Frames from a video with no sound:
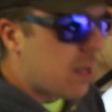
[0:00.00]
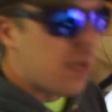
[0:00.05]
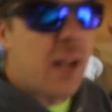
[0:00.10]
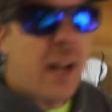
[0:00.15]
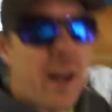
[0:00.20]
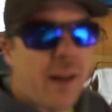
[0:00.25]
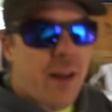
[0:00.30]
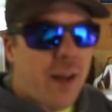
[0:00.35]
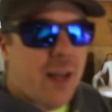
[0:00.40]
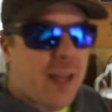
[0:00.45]

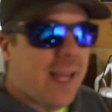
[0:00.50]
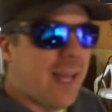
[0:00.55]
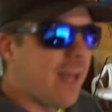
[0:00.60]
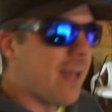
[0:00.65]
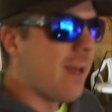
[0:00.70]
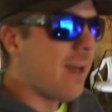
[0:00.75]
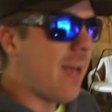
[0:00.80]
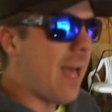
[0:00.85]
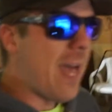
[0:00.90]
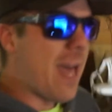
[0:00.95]
kind of
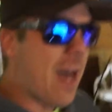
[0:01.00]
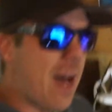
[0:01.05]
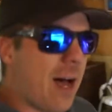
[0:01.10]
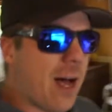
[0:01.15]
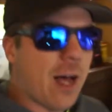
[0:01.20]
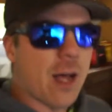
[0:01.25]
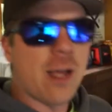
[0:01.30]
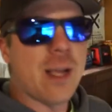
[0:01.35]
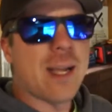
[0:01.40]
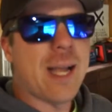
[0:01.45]

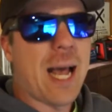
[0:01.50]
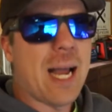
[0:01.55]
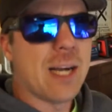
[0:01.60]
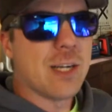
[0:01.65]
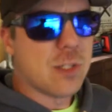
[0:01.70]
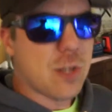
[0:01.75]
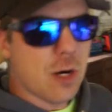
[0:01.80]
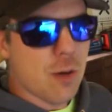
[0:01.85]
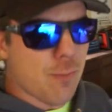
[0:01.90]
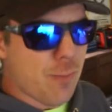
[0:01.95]

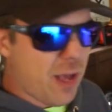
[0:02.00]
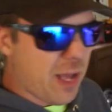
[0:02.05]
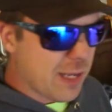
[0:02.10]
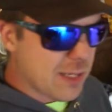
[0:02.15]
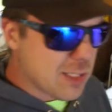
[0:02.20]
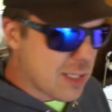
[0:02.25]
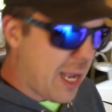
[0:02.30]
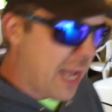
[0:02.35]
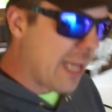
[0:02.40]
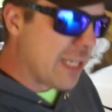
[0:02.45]

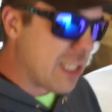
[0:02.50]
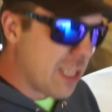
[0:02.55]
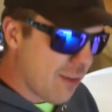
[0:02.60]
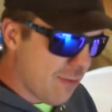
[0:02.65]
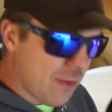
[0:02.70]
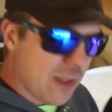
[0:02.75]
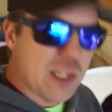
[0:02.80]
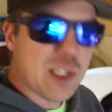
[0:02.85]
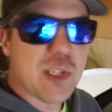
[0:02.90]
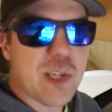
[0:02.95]
dirtbag
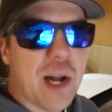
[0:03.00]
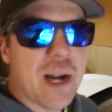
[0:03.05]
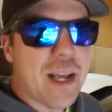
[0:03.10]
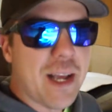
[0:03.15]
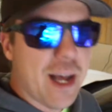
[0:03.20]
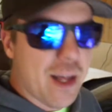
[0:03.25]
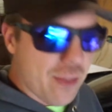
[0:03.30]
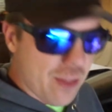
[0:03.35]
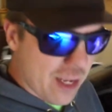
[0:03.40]
scientific study on